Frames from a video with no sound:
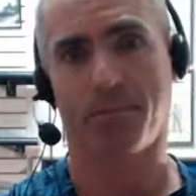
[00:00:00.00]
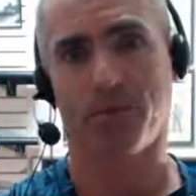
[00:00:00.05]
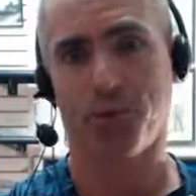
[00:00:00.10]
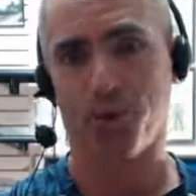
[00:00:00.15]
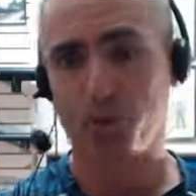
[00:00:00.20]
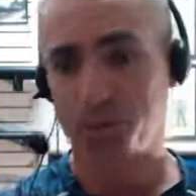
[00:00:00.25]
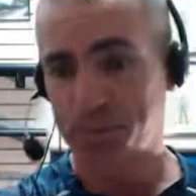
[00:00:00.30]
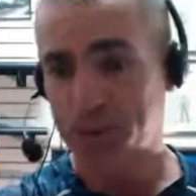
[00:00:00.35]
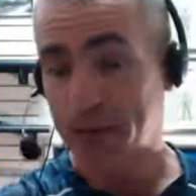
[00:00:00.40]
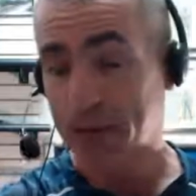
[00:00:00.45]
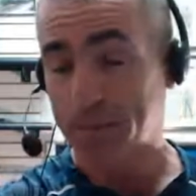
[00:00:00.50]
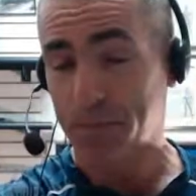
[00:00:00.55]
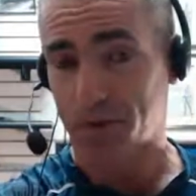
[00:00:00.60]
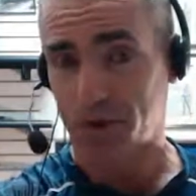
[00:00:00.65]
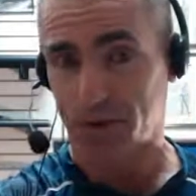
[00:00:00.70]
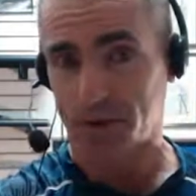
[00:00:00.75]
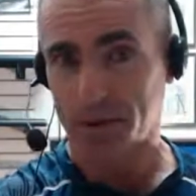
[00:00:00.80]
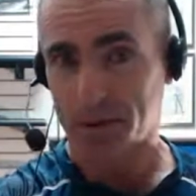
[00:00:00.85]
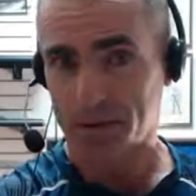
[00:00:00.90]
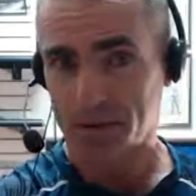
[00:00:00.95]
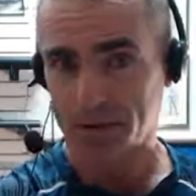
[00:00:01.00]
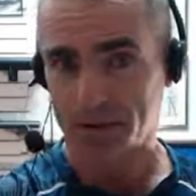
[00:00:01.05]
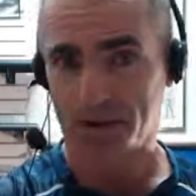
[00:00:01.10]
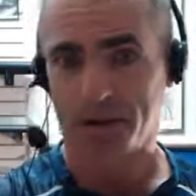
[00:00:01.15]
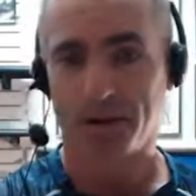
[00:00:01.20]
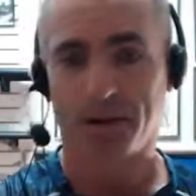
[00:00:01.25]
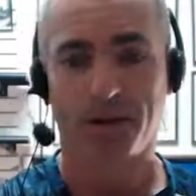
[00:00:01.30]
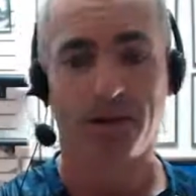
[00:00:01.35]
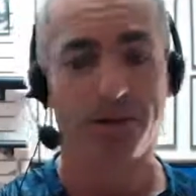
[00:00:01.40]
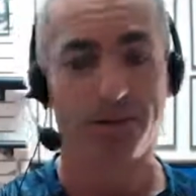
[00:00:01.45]
you people.
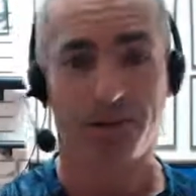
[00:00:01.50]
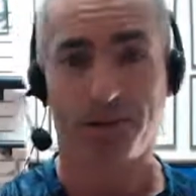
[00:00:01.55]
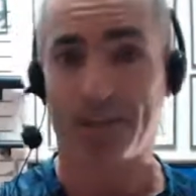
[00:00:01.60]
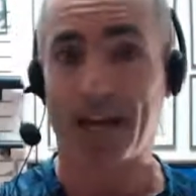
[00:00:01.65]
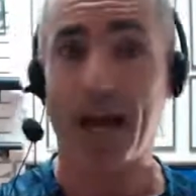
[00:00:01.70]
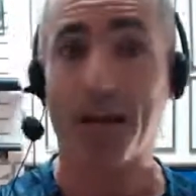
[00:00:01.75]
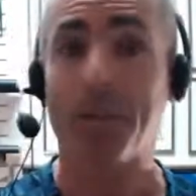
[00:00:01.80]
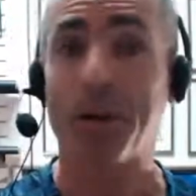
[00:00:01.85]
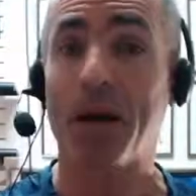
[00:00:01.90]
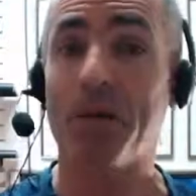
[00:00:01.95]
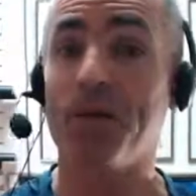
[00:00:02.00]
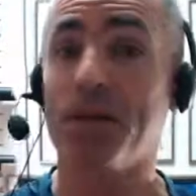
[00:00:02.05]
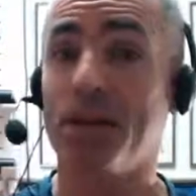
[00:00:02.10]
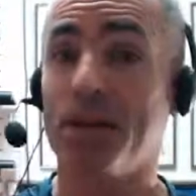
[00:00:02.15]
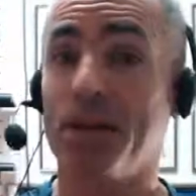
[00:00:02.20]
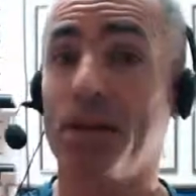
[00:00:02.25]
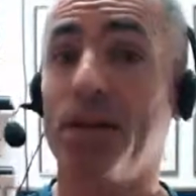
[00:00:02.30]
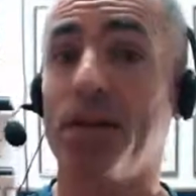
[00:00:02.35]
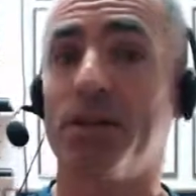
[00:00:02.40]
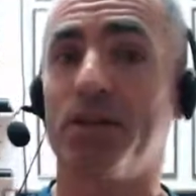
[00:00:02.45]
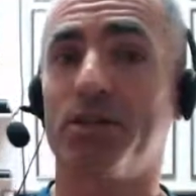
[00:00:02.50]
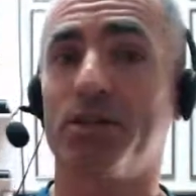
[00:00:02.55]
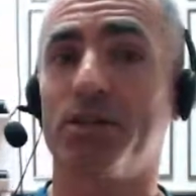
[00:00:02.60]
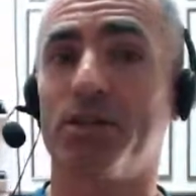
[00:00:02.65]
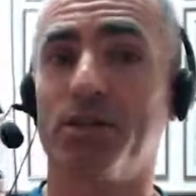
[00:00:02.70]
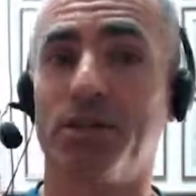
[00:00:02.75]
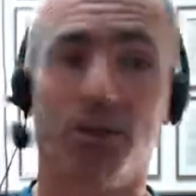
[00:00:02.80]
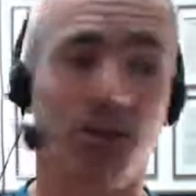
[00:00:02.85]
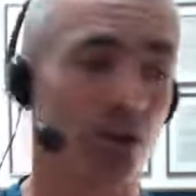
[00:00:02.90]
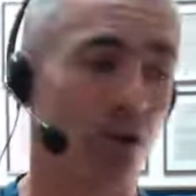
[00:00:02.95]
Stop having
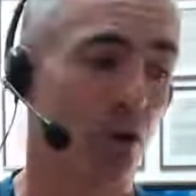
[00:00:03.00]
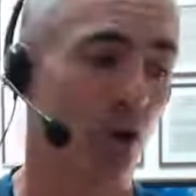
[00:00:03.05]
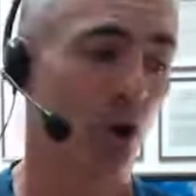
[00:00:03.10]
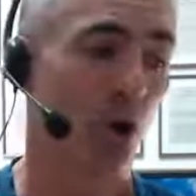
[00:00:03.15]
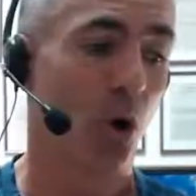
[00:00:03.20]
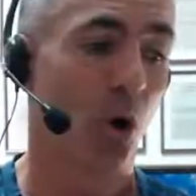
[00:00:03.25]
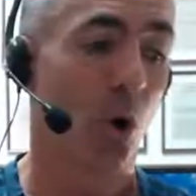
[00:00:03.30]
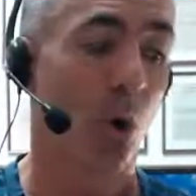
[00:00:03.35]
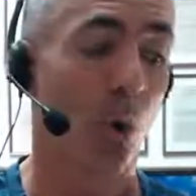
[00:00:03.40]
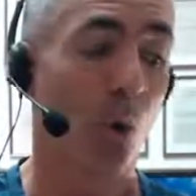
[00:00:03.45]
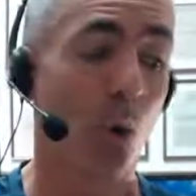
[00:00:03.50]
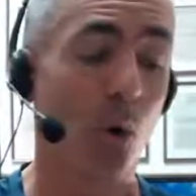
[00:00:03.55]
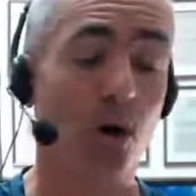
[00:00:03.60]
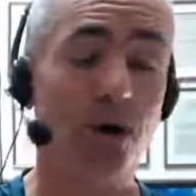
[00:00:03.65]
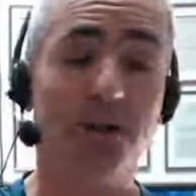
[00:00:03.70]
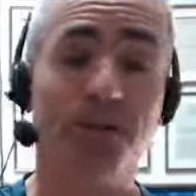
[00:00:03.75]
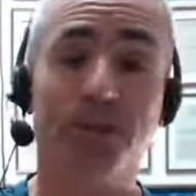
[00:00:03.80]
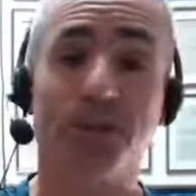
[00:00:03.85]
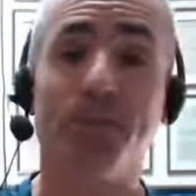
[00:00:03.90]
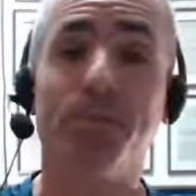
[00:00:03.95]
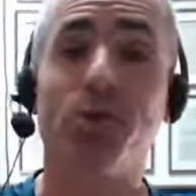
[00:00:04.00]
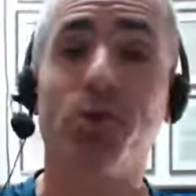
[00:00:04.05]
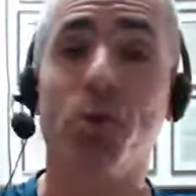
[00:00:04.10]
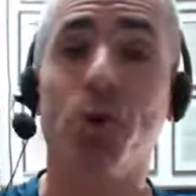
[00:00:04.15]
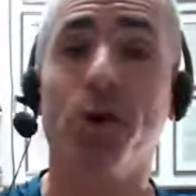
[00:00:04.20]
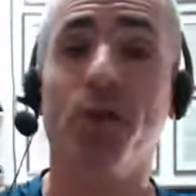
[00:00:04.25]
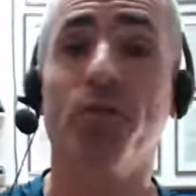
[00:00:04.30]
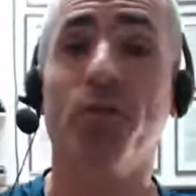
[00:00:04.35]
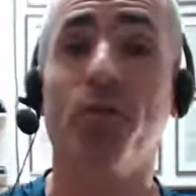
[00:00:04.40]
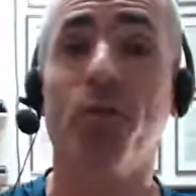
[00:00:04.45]
kids. Or some
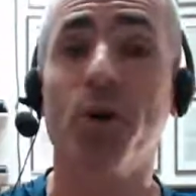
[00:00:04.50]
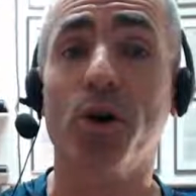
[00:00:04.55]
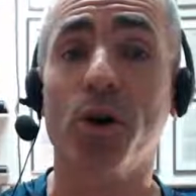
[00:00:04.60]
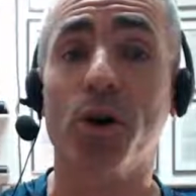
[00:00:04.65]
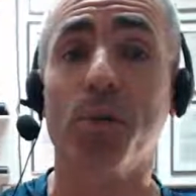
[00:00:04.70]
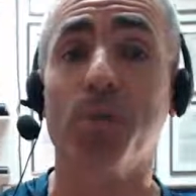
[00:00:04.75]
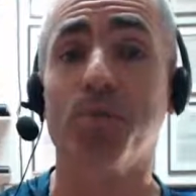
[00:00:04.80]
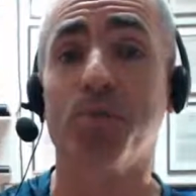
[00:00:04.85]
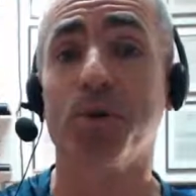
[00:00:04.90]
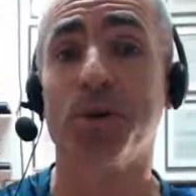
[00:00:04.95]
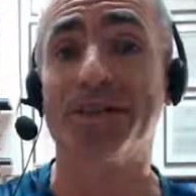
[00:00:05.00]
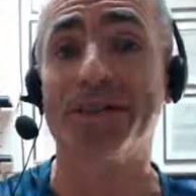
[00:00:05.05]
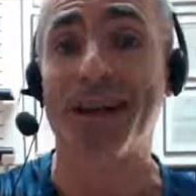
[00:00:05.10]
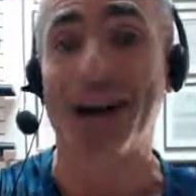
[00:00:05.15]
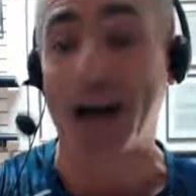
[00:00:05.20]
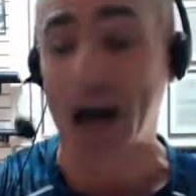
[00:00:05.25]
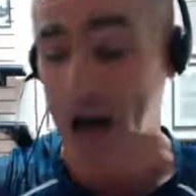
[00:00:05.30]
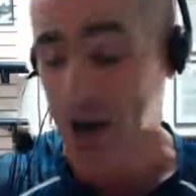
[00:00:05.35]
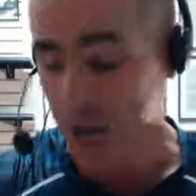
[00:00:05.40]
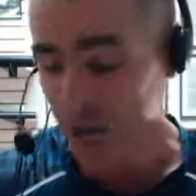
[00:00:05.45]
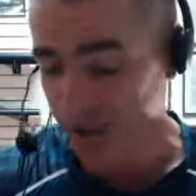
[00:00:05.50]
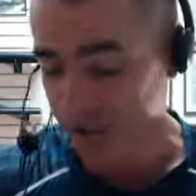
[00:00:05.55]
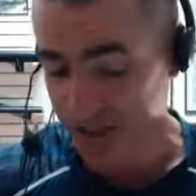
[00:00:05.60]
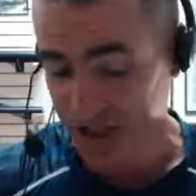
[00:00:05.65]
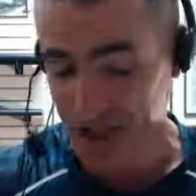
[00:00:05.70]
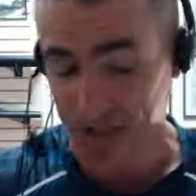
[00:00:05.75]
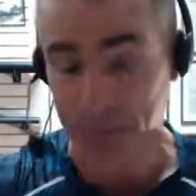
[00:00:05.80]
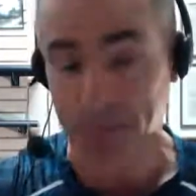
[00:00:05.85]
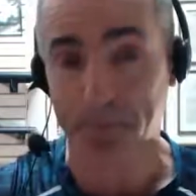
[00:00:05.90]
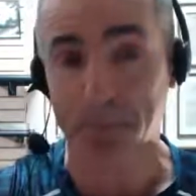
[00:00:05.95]
sort of weird
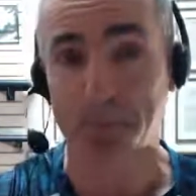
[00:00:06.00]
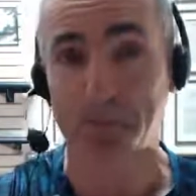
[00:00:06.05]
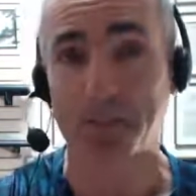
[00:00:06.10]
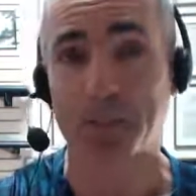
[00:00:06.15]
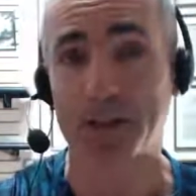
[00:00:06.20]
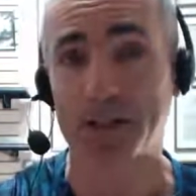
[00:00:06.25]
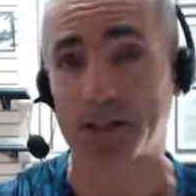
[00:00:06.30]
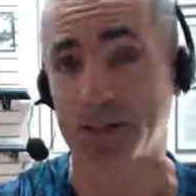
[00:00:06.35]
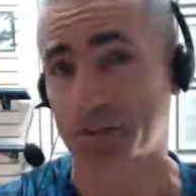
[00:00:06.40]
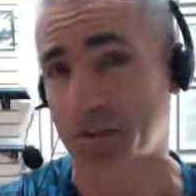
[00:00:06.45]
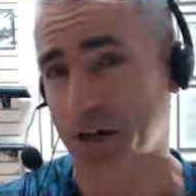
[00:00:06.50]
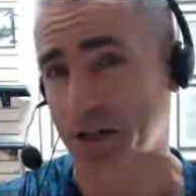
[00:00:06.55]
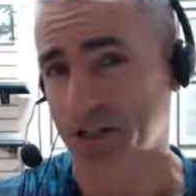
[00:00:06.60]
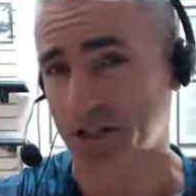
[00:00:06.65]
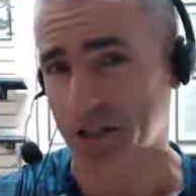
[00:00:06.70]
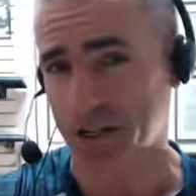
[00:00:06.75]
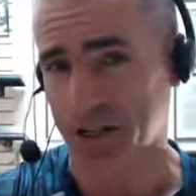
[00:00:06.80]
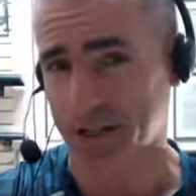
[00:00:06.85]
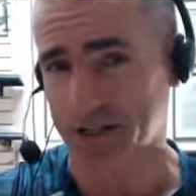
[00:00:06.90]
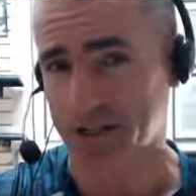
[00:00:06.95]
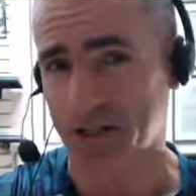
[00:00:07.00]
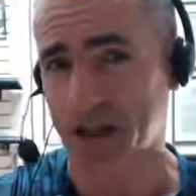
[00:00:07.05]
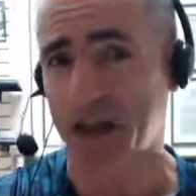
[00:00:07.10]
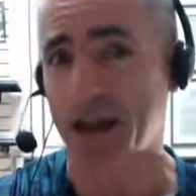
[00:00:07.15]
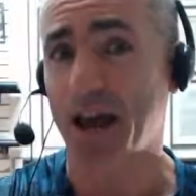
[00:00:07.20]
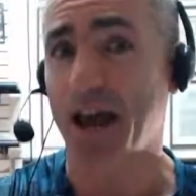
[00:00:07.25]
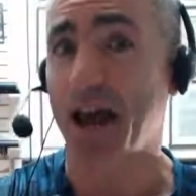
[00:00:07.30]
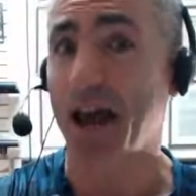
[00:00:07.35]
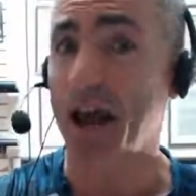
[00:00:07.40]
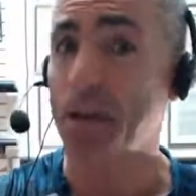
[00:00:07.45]
plutocracy by some odd chance.
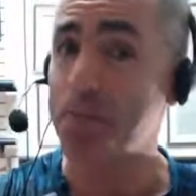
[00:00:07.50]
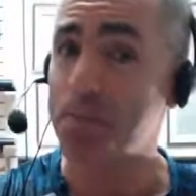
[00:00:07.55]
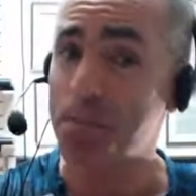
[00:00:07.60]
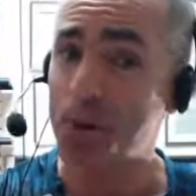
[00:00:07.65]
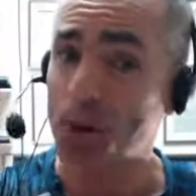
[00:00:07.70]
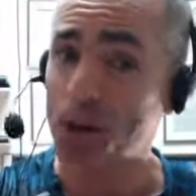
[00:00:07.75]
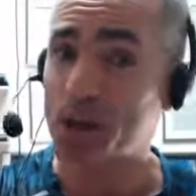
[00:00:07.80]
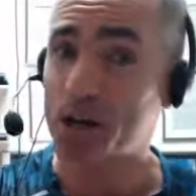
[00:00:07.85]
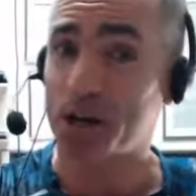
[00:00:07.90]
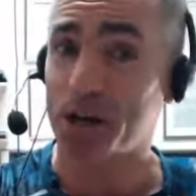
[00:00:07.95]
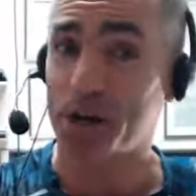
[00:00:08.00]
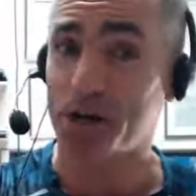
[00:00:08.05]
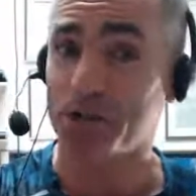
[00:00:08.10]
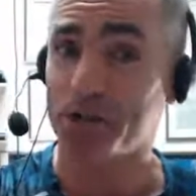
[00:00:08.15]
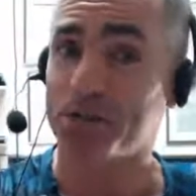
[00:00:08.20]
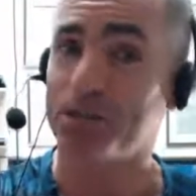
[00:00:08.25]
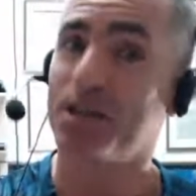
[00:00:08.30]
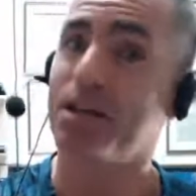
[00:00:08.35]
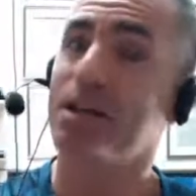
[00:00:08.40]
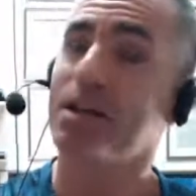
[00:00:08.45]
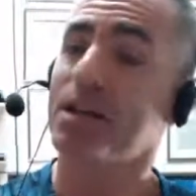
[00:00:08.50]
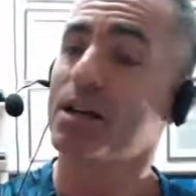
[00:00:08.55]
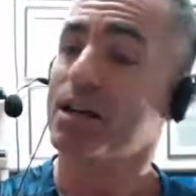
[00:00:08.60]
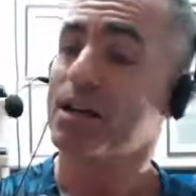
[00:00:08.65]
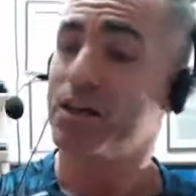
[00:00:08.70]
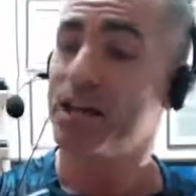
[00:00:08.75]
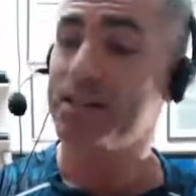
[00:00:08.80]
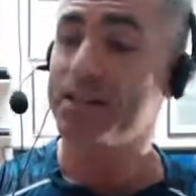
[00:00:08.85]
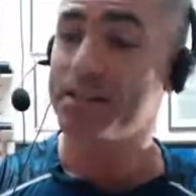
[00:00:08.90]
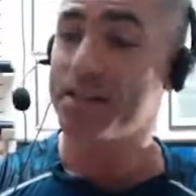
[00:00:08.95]
Hey, billionaires,
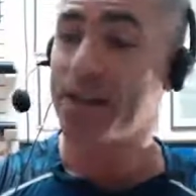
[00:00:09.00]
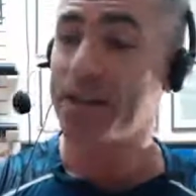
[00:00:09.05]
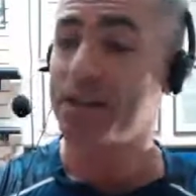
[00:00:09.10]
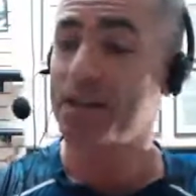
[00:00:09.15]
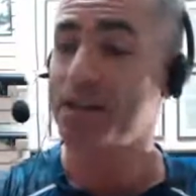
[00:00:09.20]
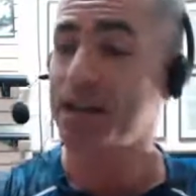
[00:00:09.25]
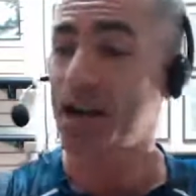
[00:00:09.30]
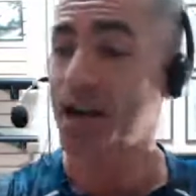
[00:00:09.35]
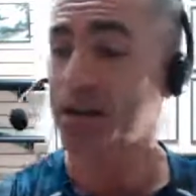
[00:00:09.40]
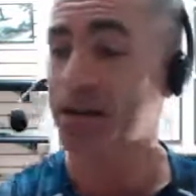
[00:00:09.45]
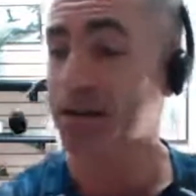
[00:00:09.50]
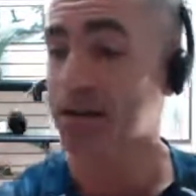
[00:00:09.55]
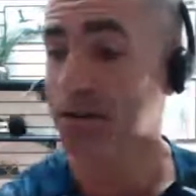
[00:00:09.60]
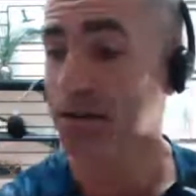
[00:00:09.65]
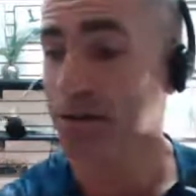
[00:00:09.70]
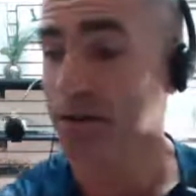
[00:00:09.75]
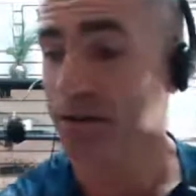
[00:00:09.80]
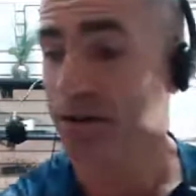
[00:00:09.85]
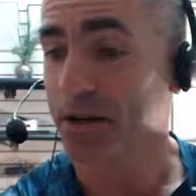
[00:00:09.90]
let's get together.